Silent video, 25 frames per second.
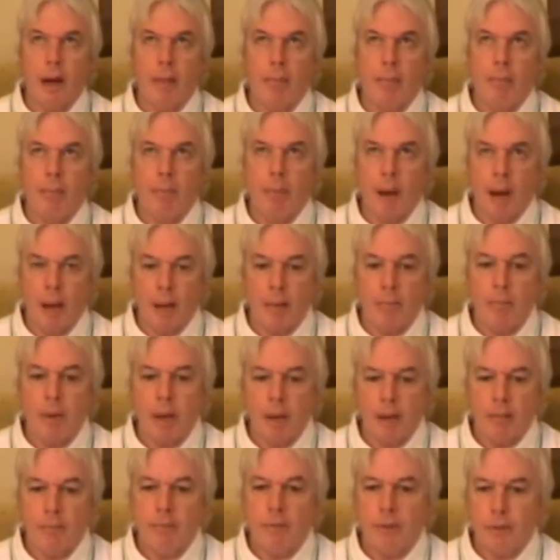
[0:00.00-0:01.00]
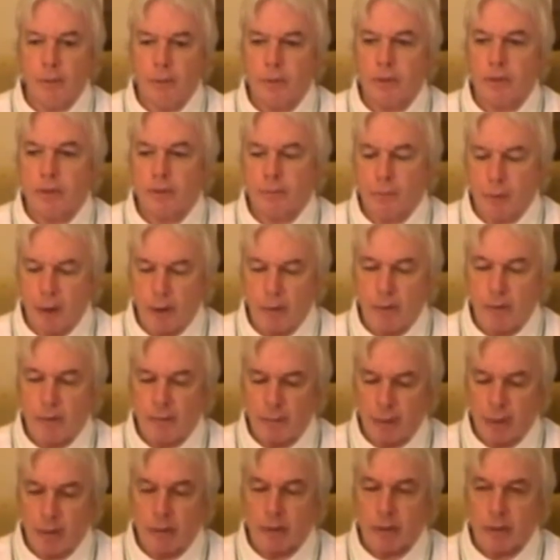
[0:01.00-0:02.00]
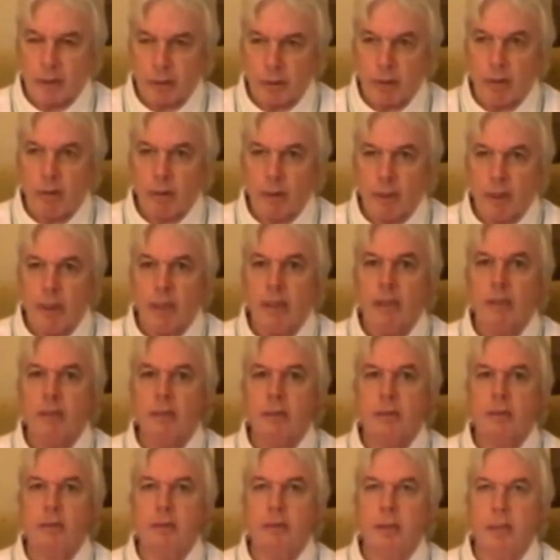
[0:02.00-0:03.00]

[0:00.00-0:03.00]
my view very, very strongly is